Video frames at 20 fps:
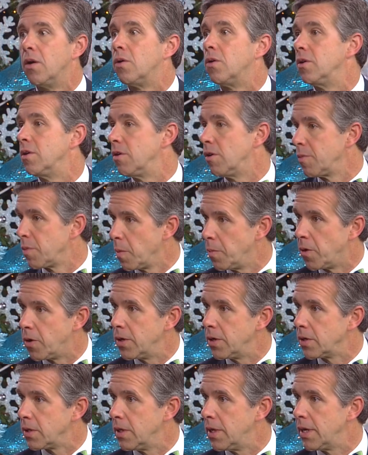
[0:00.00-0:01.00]
or North
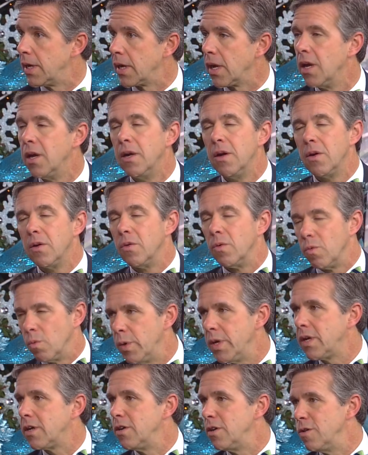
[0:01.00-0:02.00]
Memorial Clinic.
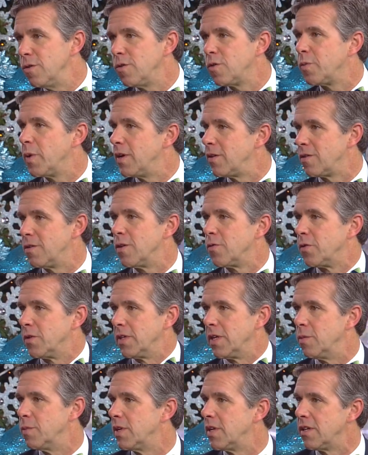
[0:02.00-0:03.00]
We can use space
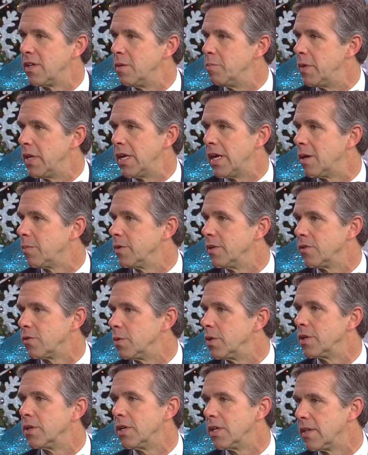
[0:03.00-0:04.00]
differently in Minneapolis.
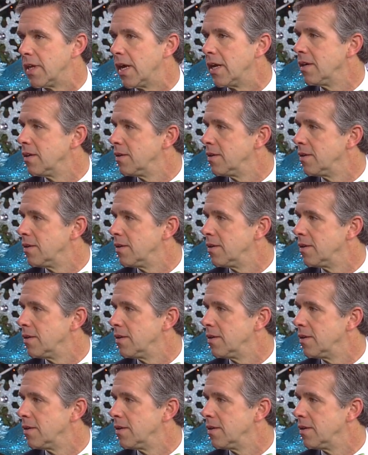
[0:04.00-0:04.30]
We're good at that.